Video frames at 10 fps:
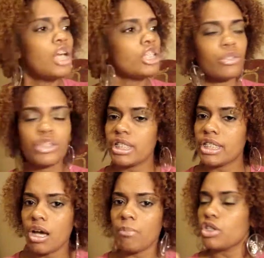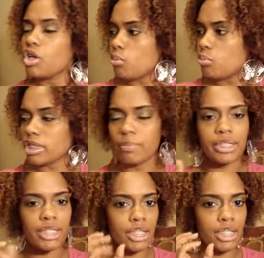so she tell me to go brush
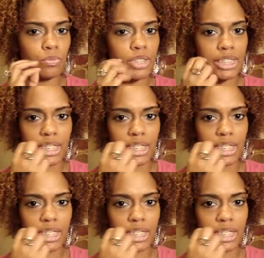my teeth because once they